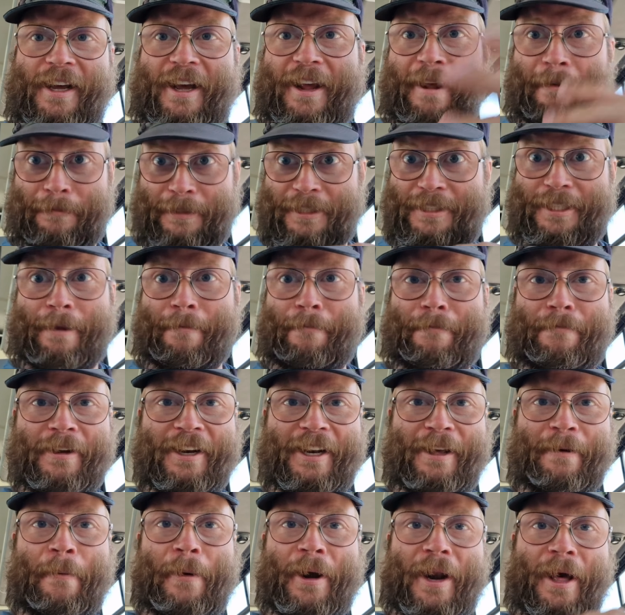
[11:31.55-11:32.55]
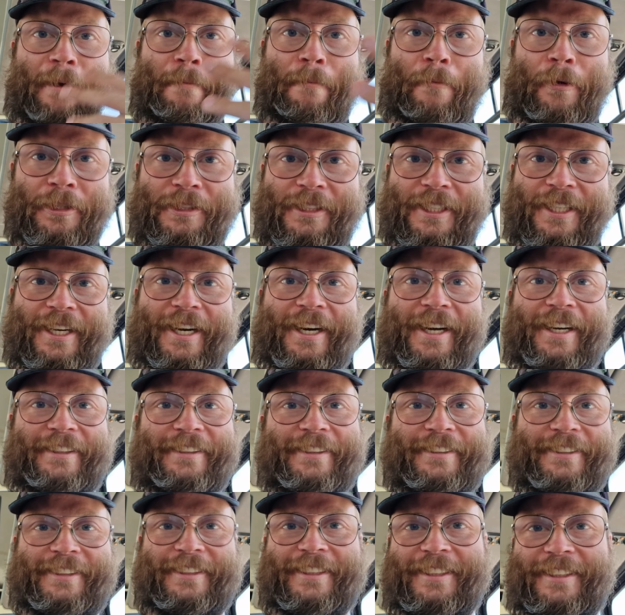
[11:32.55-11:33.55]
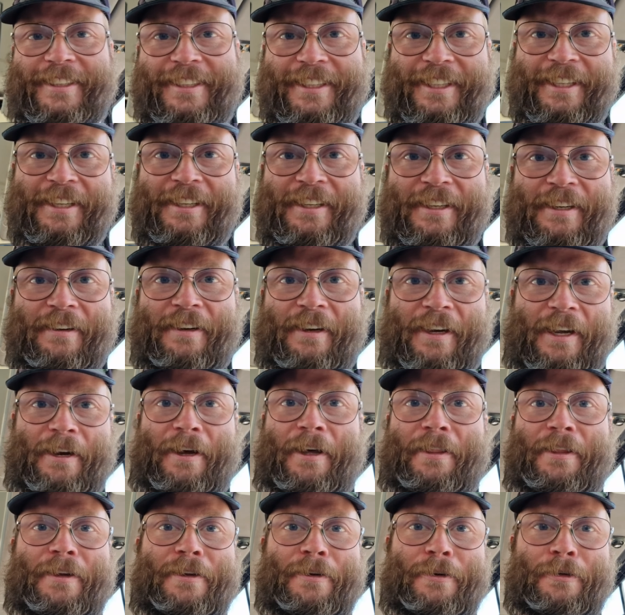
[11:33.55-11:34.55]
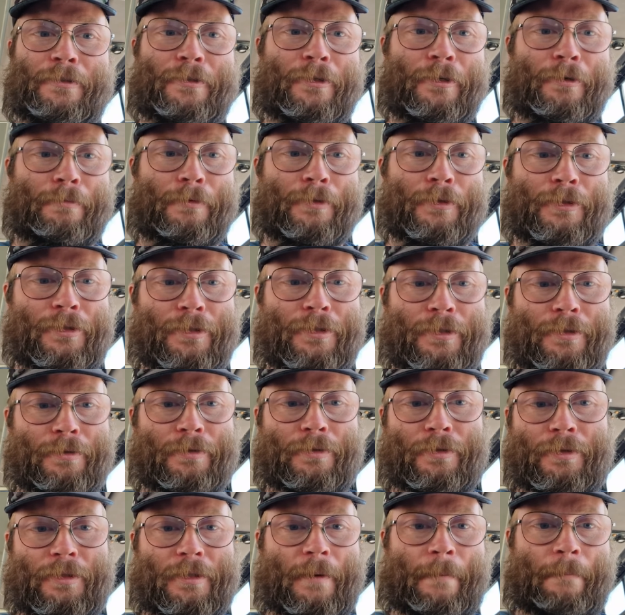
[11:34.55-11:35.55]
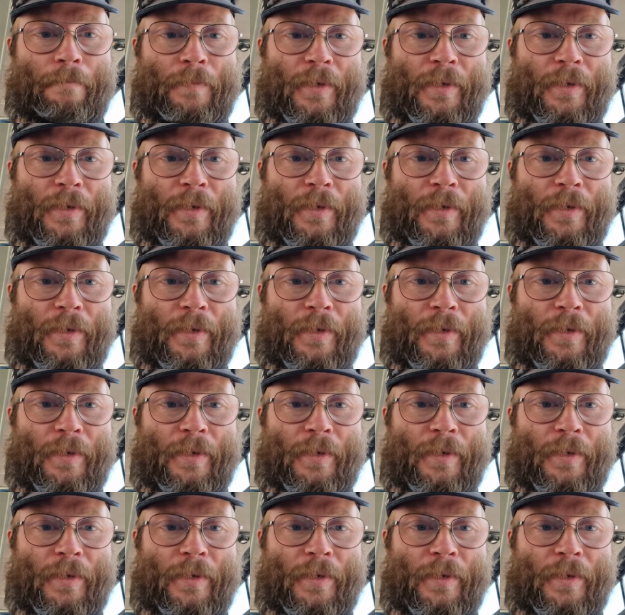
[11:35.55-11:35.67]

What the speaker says: I have the same feeling when I'm watching hikers and other YouTubers who's